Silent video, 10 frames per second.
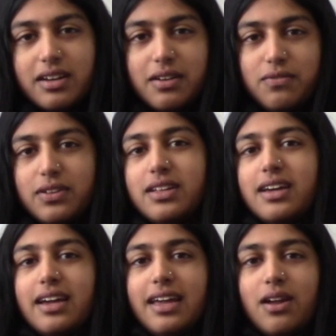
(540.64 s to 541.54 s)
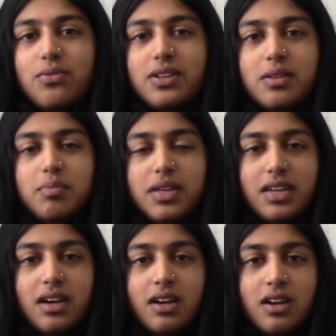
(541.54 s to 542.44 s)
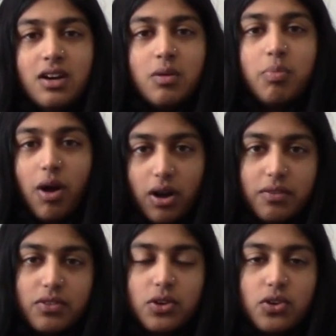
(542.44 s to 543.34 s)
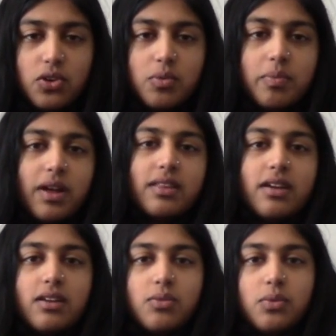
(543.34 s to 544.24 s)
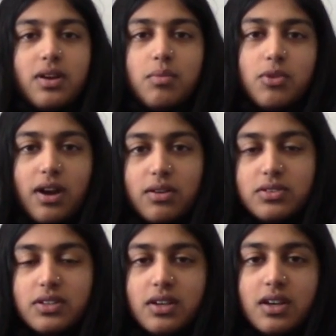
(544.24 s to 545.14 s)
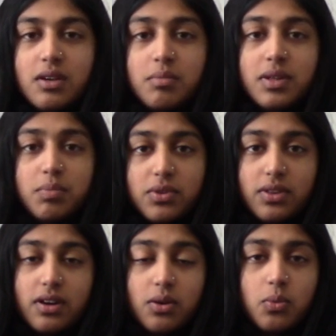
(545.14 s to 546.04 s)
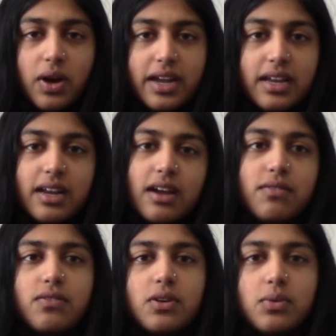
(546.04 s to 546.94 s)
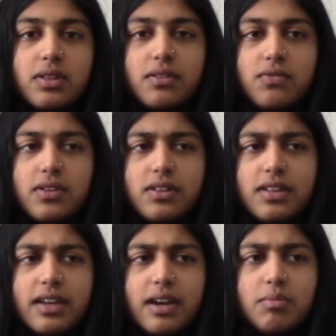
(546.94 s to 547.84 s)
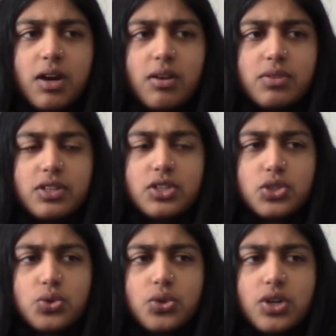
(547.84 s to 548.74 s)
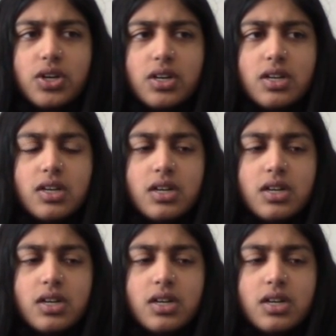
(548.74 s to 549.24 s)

and I feel like I can't really be a part of the group. And then when I'm around people that are white, I frequently feel like I'm not really sure